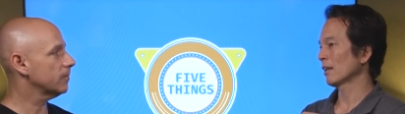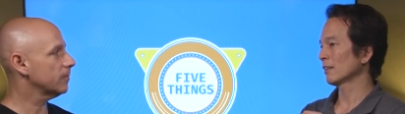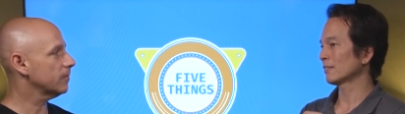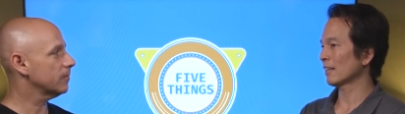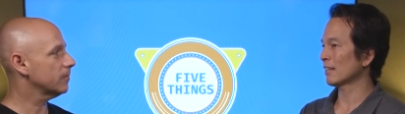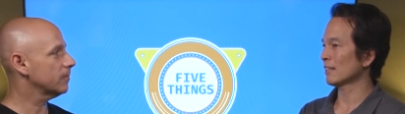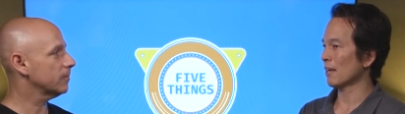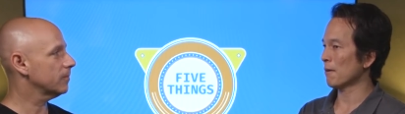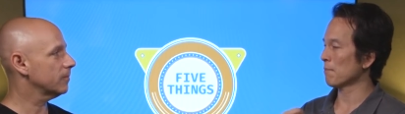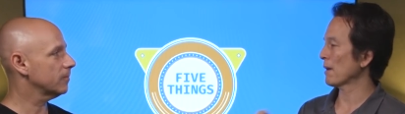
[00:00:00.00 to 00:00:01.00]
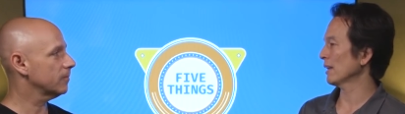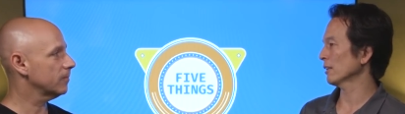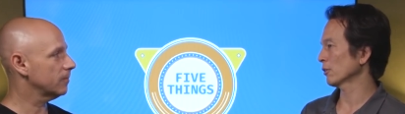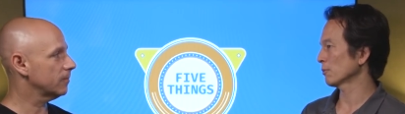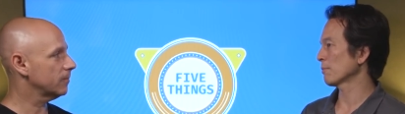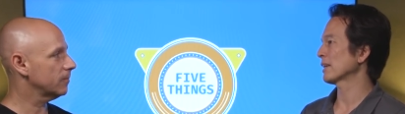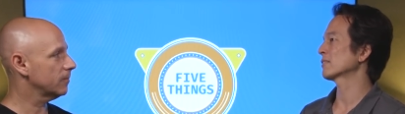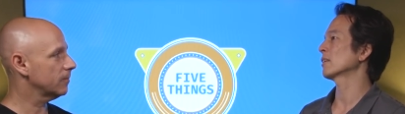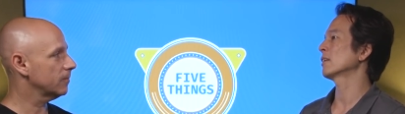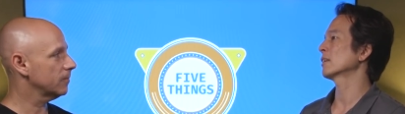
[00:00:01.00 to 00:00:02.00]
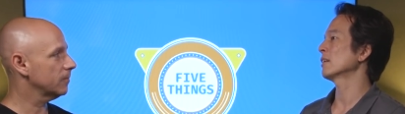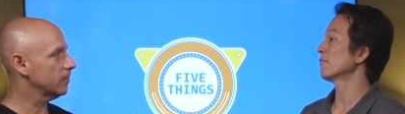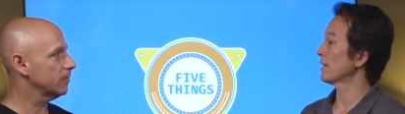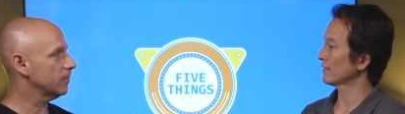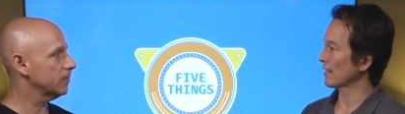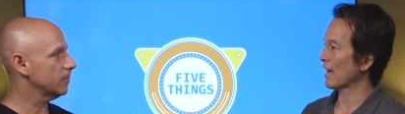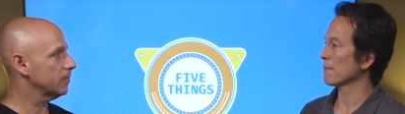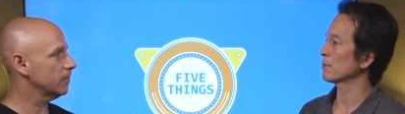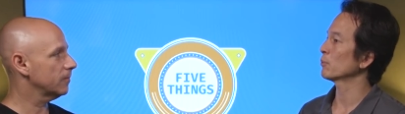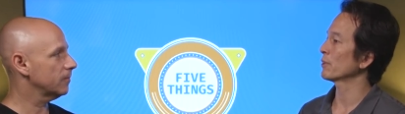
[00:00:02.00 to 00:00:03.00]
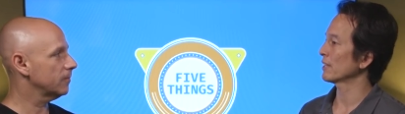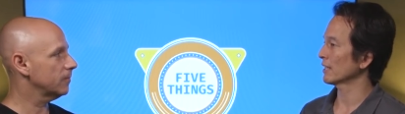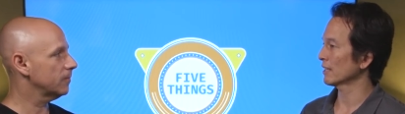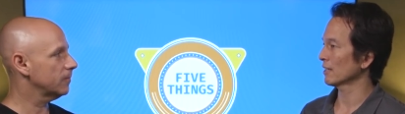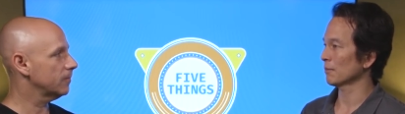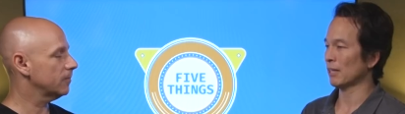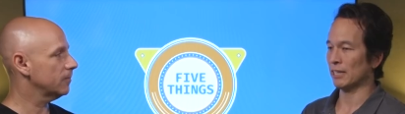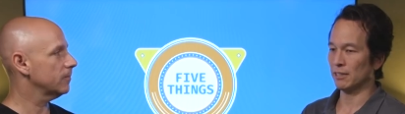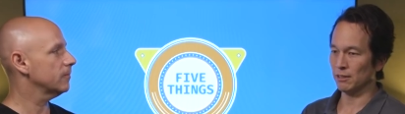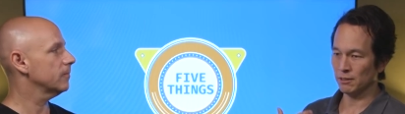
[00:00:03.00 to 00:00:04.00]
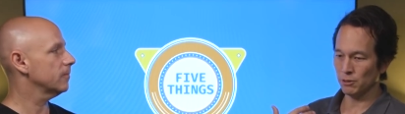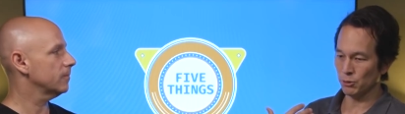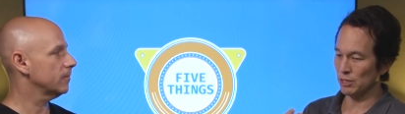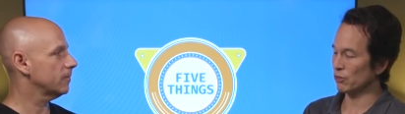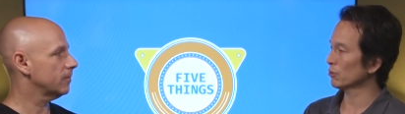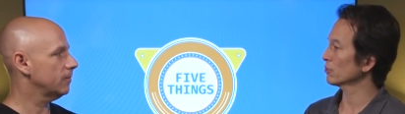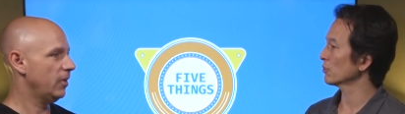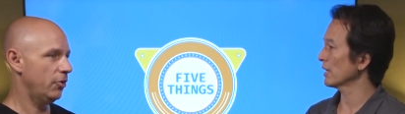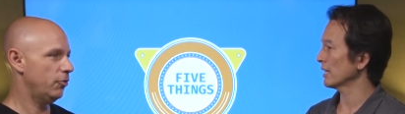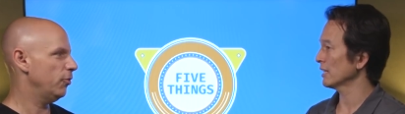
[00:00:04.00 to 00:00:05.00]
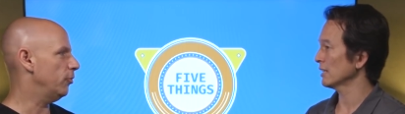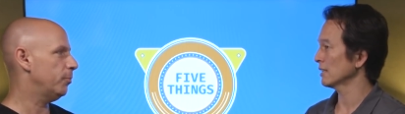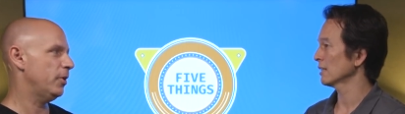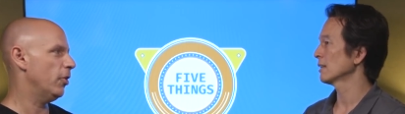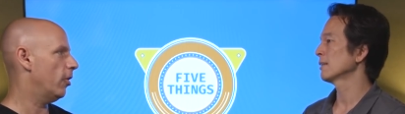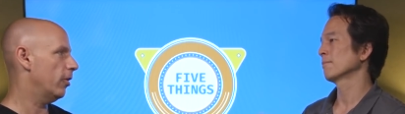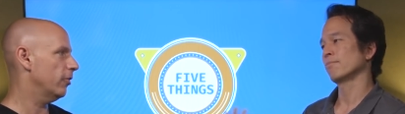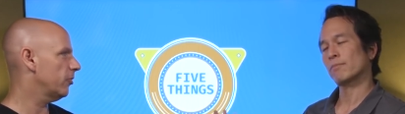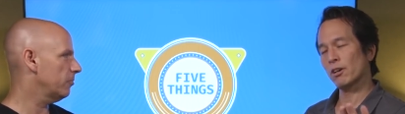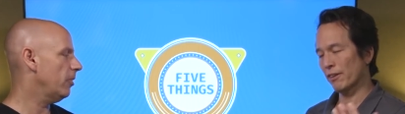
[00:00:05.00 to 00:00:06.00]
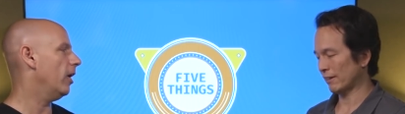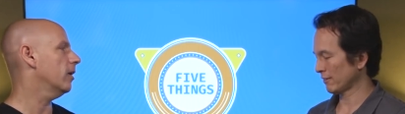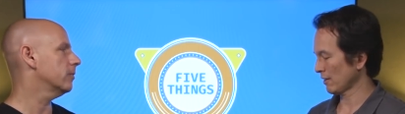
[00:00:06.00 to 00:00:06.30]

Speaker 1: send a payload based on events that happen within GitHub, like a new issues created, issues, PRs, all yeah. that